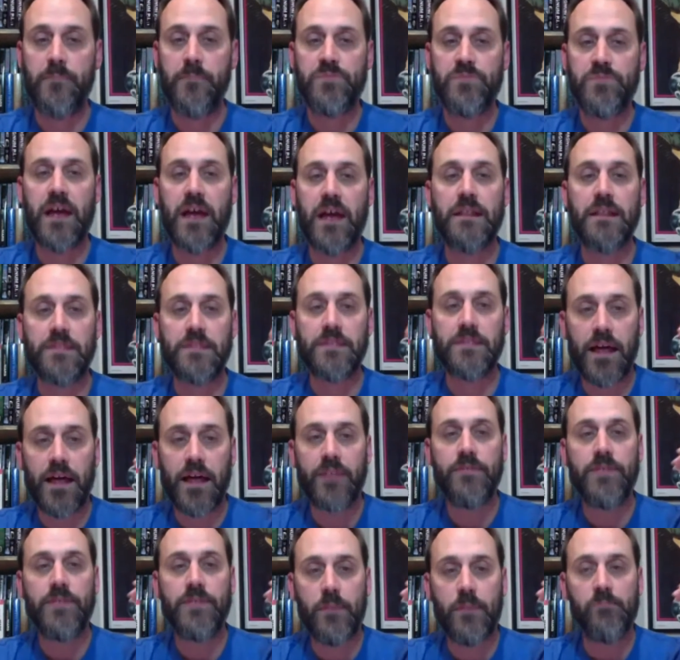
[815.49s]
and
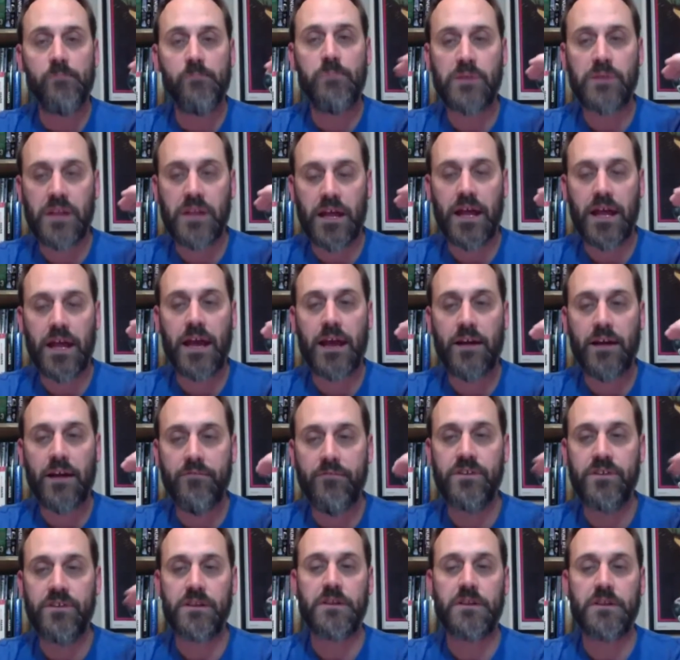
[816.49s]
let them play a
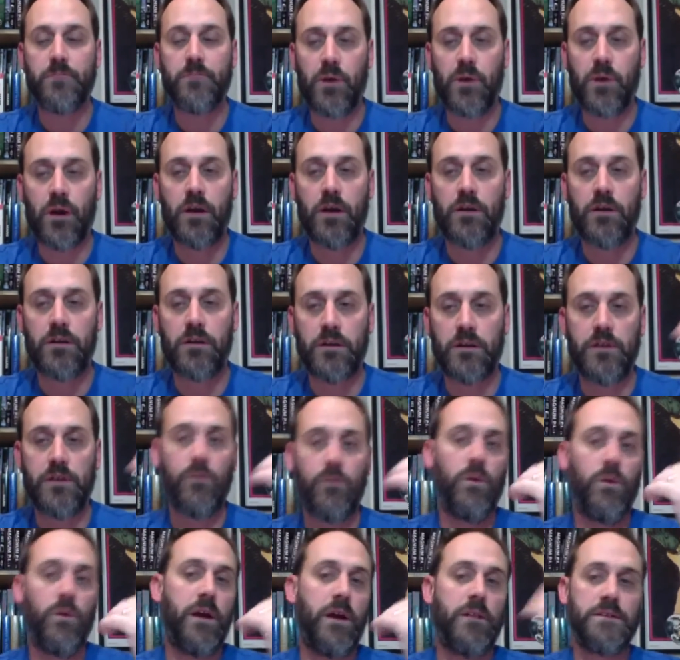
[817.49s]
villain part in a
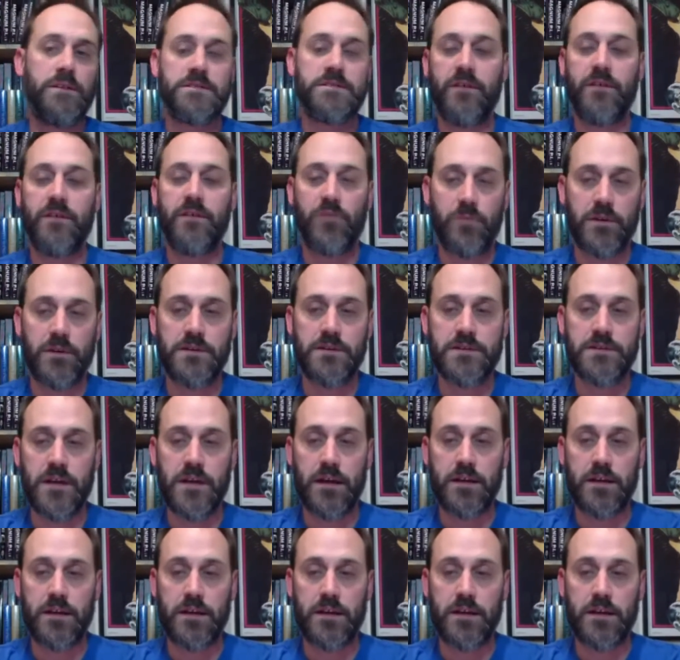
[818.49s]
way that's never been done.